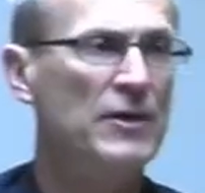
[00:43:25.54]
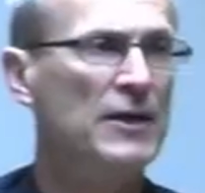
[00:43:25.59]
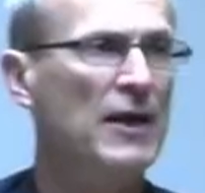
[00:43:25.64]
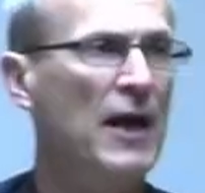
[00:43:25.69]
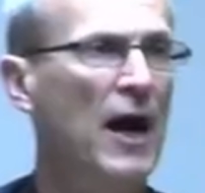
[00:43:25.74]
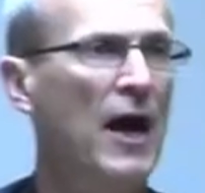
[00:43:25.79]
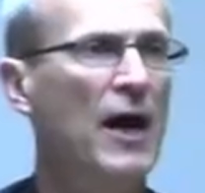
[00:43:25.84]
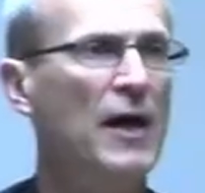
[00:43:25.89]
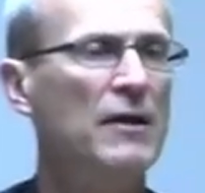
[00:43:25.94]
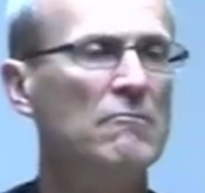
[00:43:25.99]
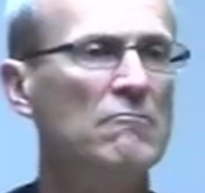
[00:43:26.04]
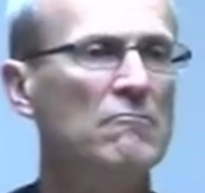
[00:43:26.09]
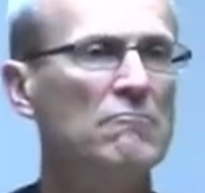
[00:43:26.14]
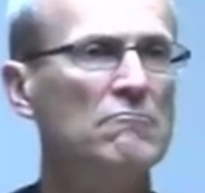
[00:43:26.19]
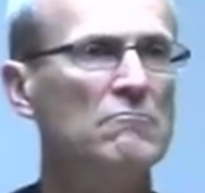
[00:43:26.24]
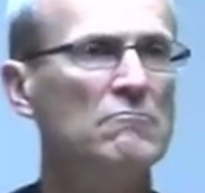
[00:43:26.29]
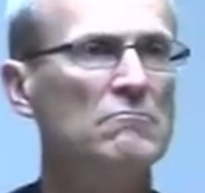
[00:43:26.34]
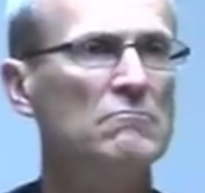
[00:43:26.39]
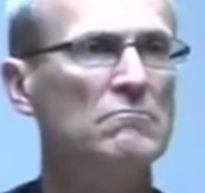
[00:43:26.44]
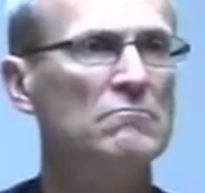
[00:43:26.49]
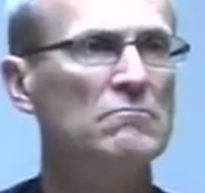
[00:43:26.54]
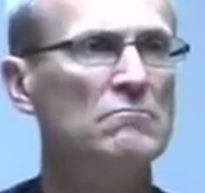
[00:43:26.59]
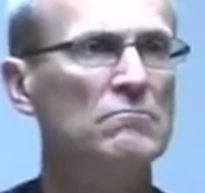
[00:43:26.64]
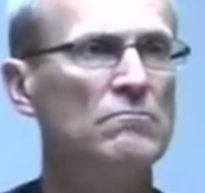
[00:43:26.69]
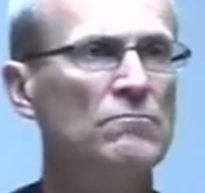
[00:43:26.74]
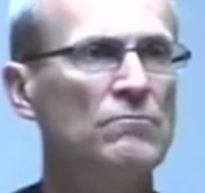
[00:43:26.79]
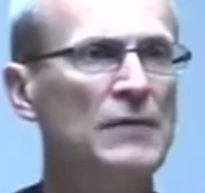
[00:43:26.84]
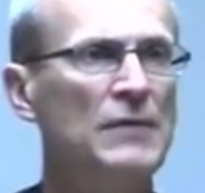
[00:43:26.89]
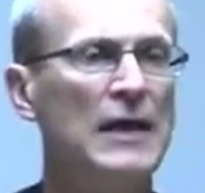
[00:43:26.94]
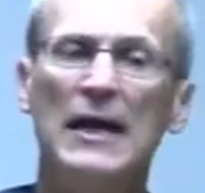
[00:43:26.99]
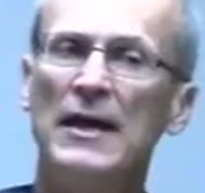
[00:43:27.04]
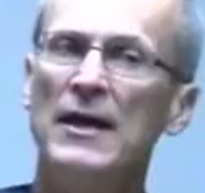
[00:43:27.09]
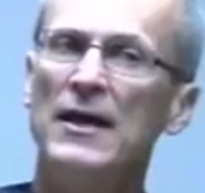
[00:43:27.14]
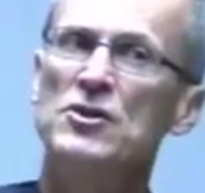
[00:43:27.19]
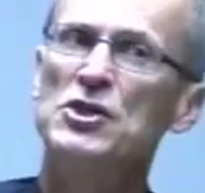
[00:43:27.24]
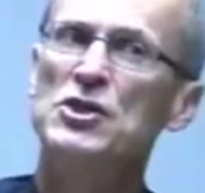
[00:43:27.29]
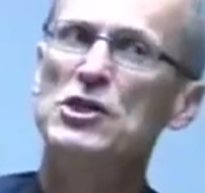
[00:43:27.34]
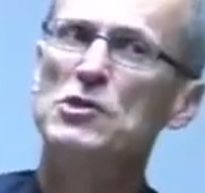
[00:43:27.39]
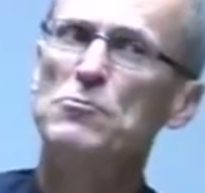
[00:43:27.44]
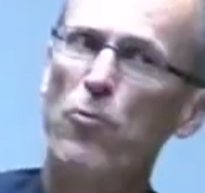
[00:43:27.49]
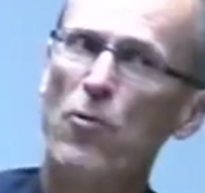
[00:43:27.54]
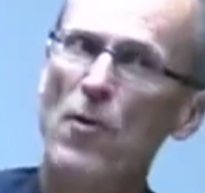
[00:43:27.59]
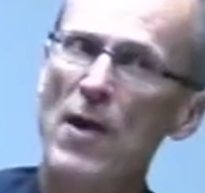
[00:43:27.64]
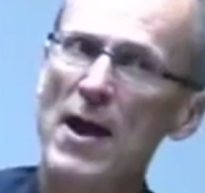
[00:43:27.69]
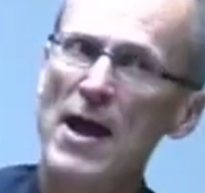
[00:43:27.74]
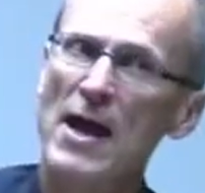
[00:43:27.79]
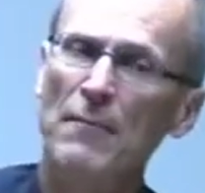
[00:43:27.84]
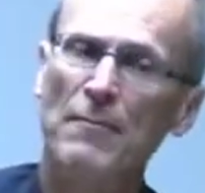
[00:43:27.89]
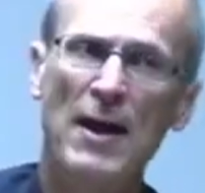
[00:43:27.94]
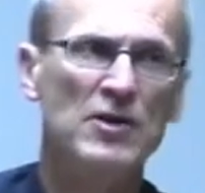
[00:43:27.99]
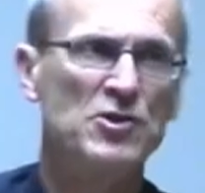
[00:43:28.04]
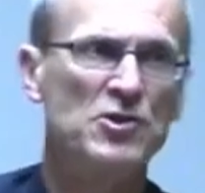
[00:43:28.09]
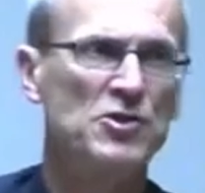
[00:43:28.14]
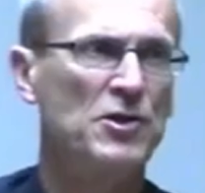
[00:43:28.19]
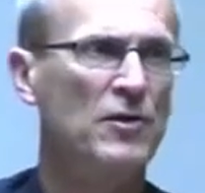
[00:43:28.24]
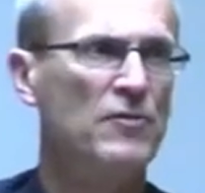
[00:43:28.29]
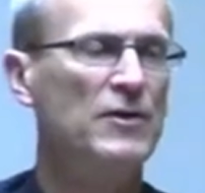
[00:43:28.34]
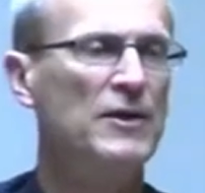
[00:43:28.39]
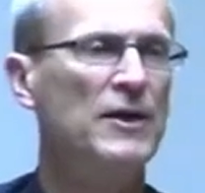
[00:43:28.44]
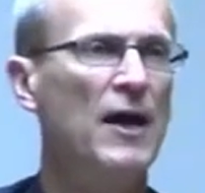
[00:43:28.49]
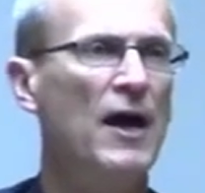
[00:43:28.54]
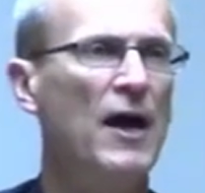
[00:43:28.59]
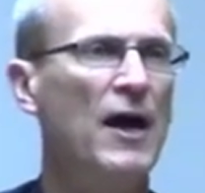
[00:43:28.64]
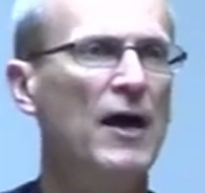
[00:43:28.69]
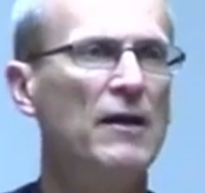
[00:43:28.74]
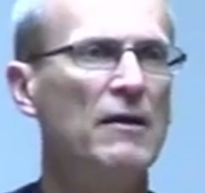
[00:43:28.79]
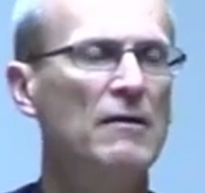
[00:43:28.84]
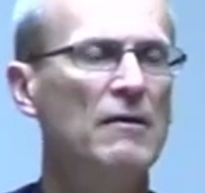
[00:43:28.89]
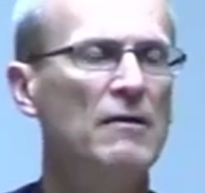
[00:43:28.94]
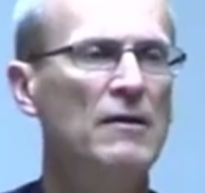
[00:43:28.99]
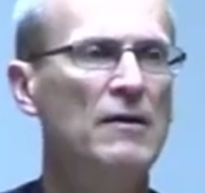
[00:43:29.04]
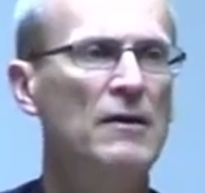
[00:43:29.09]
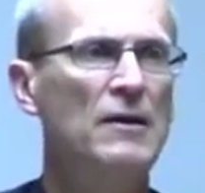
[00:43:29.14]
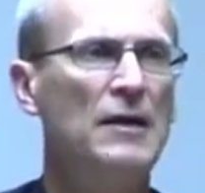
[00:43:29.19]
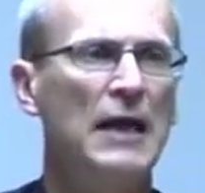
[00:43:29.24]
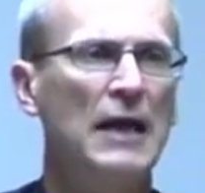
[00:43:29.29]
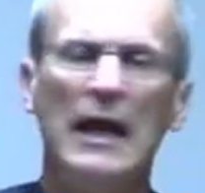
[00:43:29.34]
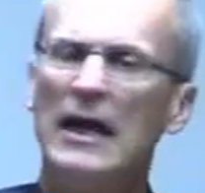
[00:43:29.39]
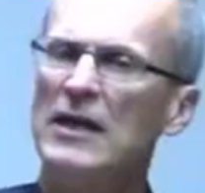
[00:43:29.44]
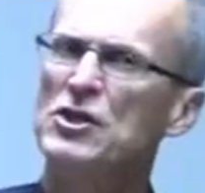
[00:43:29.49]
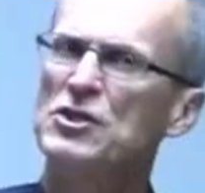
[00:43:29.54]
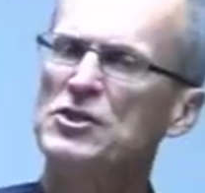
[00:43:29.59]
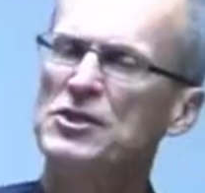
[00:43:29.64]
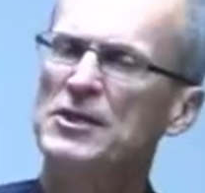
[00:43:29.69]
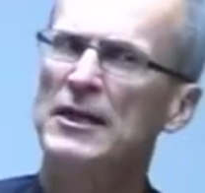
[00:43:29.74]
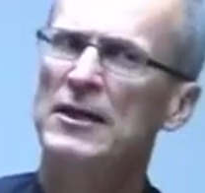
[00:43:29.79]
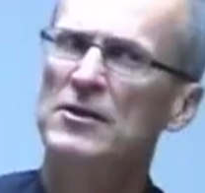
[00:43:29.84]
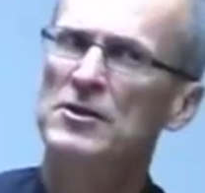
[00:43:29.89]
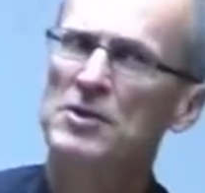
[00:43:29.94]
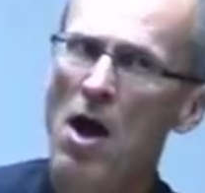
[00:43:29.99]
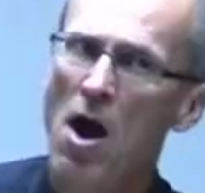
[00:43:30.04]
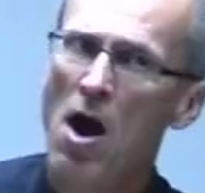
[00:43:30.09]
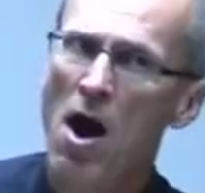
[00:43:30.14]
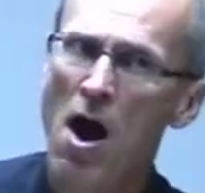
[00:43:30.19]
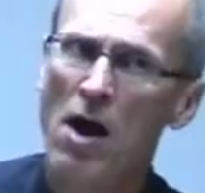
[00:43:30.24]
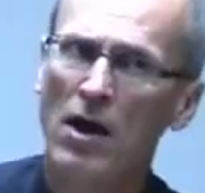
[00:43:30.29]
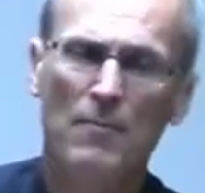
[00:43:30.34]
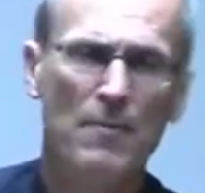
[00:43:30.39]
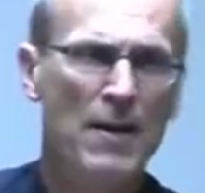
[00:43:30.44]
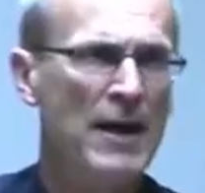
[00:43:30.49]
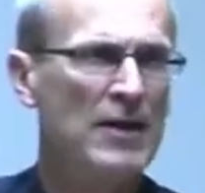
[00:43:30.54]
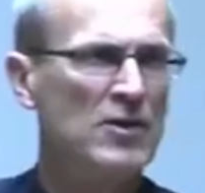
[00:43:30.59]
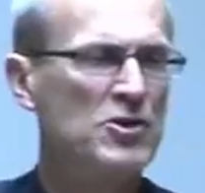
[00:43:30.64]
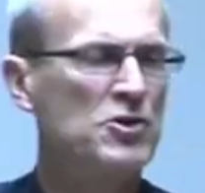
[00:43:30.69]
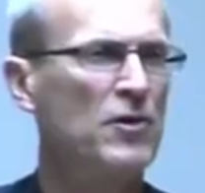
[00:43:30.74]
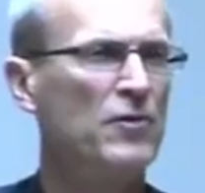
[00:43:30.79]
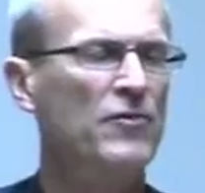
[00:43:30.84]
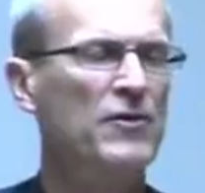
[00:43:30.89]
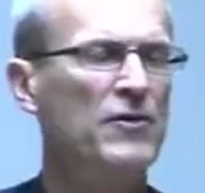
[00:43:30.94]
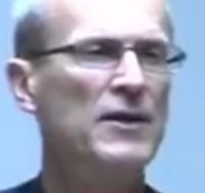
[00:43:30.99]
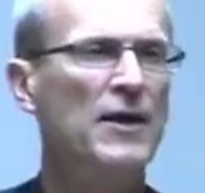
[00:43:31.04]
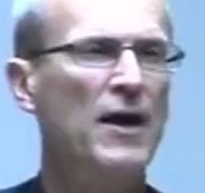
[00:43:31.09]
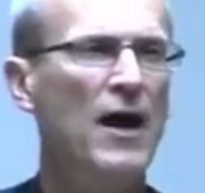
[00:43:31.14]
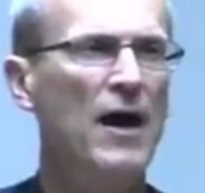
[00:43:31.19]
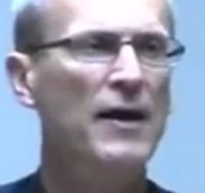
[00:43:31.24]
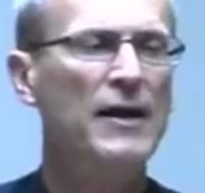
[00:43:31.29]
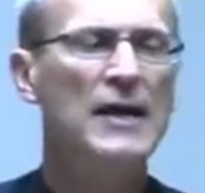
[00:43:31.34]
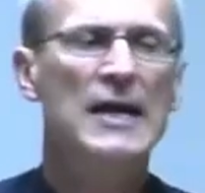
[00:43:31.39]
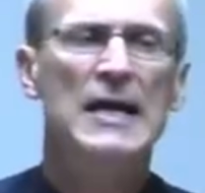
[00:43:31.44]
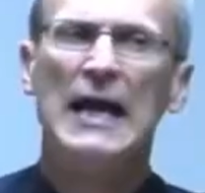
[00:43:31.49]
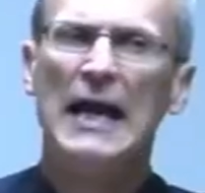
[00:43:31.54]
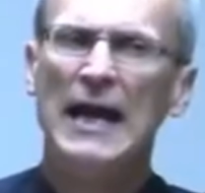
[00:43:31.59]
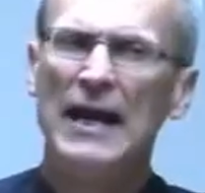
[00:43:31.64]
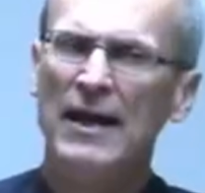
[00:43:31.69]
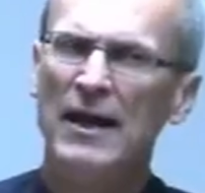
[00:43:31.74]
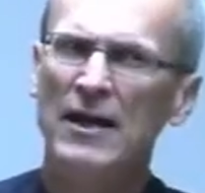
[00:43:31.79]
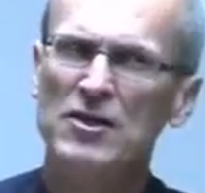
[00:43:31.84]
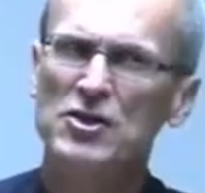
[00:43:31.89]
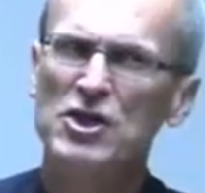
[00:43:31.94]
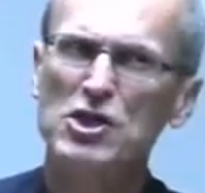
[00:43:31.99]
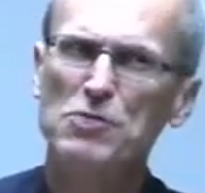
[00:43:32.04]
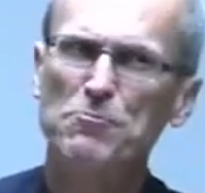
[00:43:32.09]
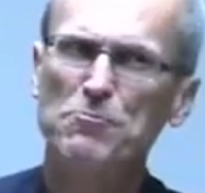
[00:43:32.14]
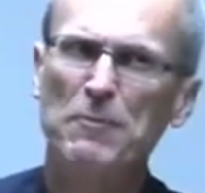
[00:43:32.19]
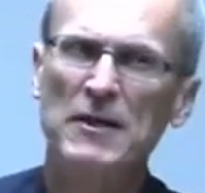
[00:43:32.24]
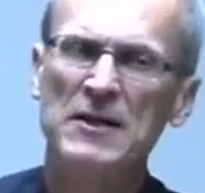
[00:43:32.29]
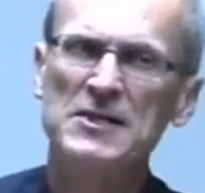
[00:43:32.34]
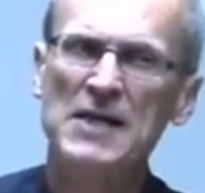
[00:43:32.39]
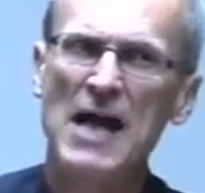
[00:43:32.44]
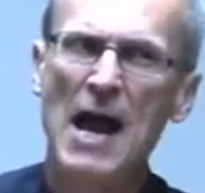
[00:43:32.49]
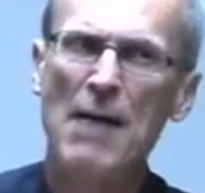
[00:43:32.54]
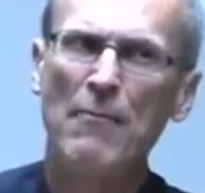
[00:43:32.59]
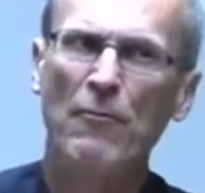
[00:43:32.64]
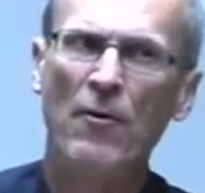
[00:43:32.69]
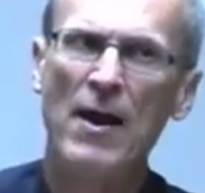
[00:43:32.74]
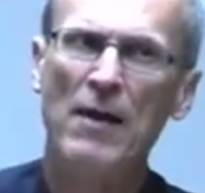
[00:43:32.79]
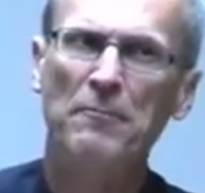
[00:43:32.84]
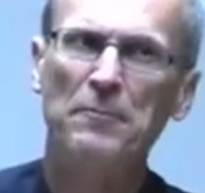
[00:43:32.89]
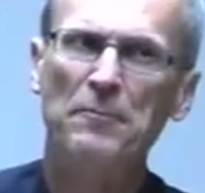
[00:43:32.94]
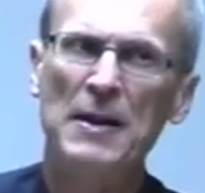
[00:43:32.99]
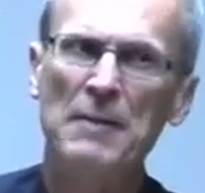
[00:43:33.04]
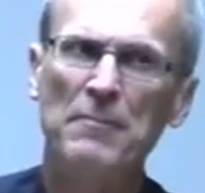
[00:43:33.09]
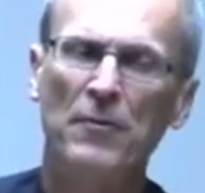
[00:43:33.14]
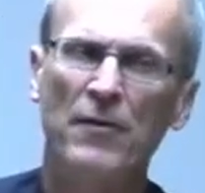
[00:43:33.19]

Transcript: God. He doesn't just pray about serving God. He just didn't talk about serving he doesn't just spend time around people